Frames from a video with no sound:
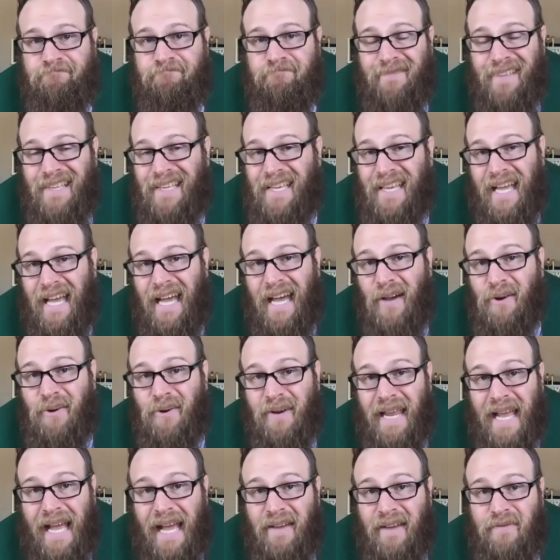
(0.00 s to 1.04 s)
I don't
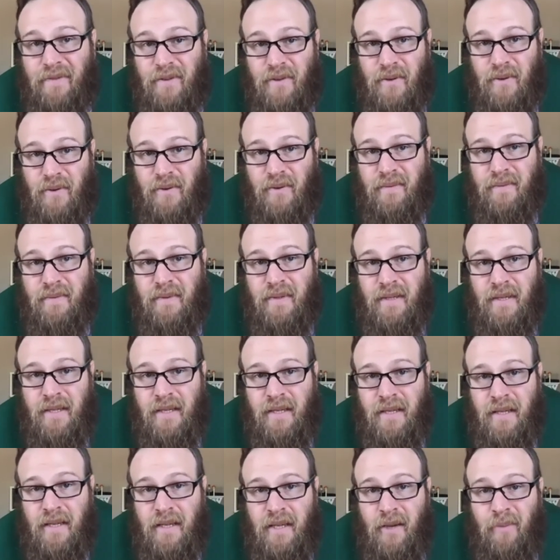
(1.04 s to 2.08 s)
have to,
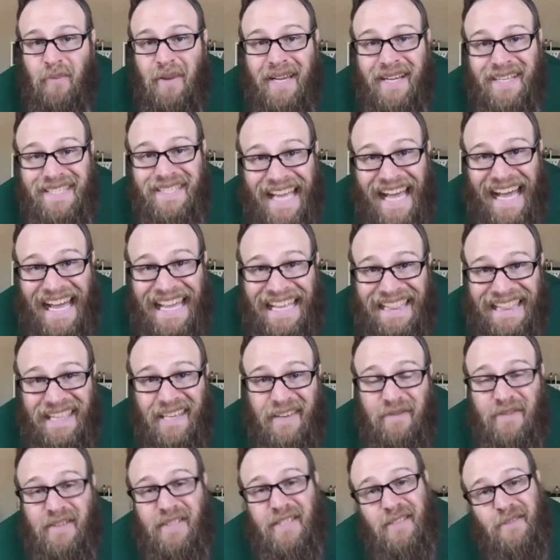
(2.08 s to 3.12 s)
because I lived
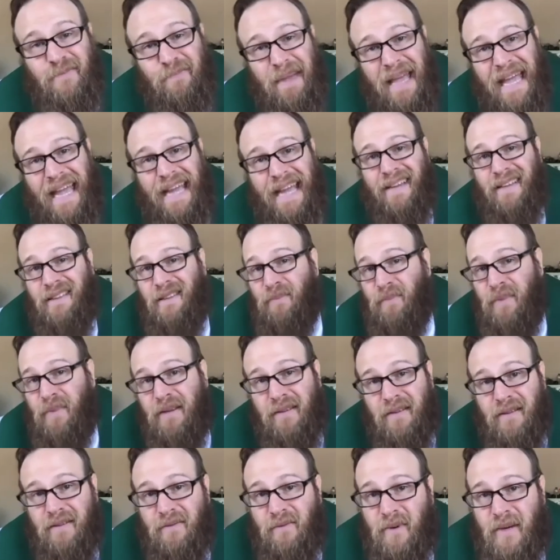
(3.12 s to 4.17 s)
smack in the middle
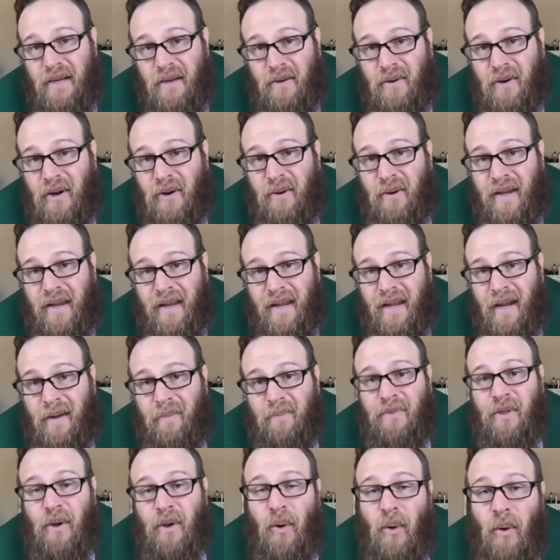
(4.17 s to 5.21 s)
of one growing up.
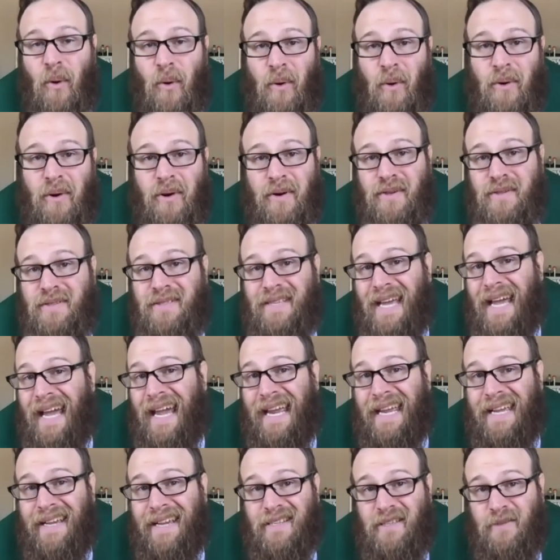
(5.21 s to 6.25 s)
The horrors I
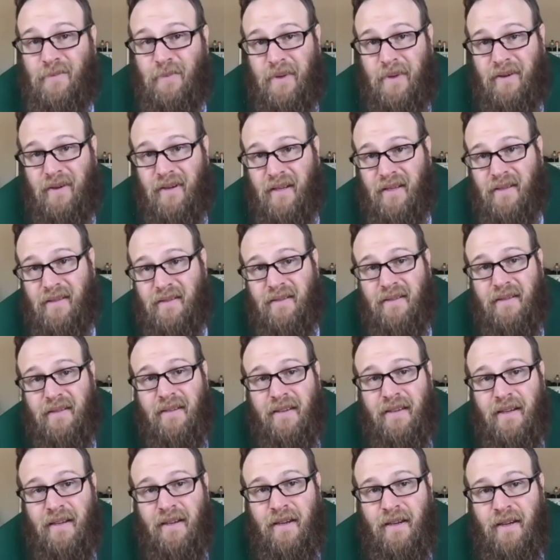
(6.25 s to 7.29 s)
experienced
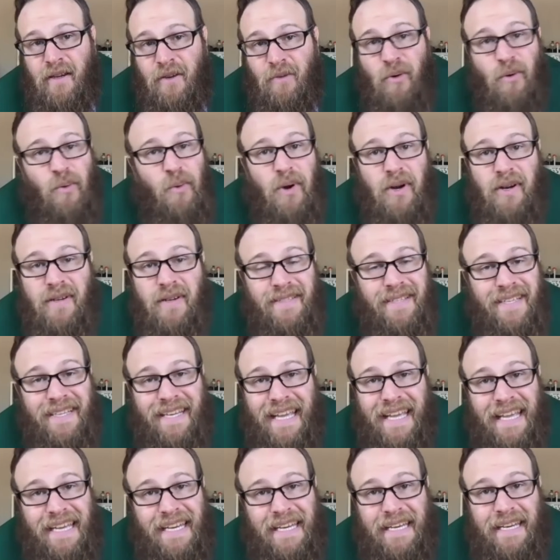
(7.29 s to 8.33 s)
were worse than
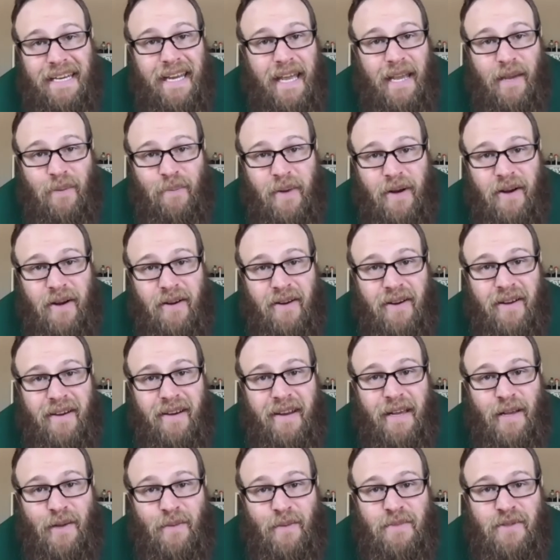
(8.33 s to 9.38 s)
any nightmare on
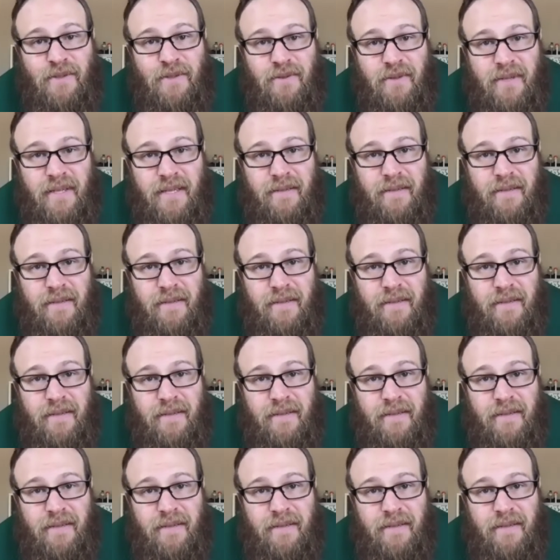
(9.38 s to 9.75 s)
Elm Street.